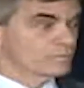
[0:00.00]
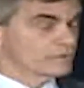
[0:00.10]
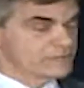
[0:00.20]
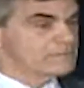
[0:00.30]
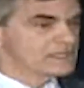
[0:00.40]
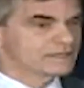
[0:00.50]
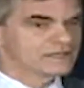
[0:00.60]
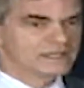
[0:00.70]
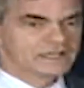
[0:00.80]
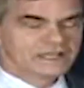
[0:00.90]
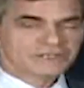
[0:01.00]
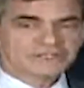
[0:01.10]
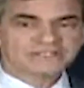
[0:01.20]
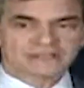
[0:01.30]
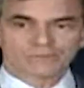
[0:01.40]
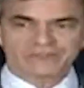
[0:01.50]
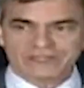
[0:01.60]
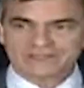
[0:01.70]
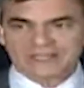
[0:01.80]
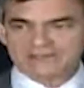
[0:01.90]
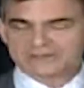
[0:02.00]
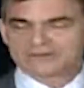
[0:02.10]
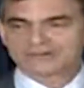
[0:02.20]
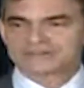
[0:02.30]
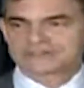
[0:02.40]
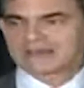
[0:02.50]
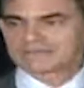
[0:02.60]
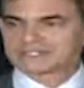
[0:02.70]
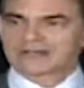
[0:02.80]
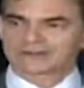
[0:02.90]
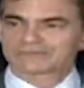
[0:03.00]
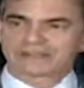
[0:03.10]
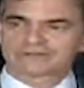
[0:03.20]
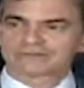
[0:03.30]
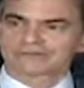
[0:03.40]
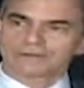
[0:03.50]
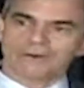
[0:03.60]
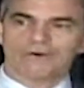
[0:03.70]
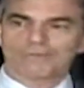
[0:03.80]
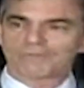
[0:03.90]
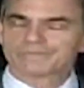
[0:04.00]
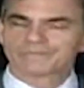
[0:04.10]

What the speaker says: what do you mean? She said, well, these days the nurses have the doctor's schedules at home.